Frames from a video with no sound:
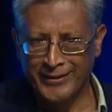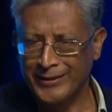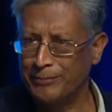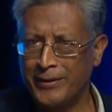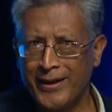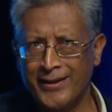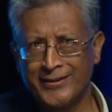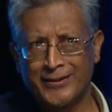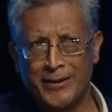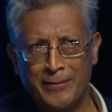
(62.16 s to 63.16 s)
the
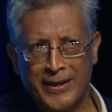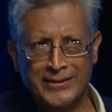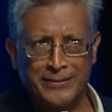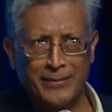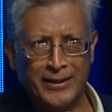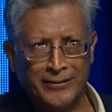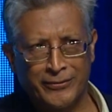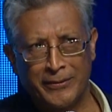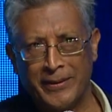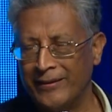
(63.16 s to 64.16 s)
prize come as a manna
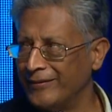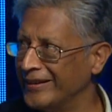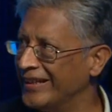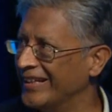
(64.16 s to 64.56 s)
from heaven.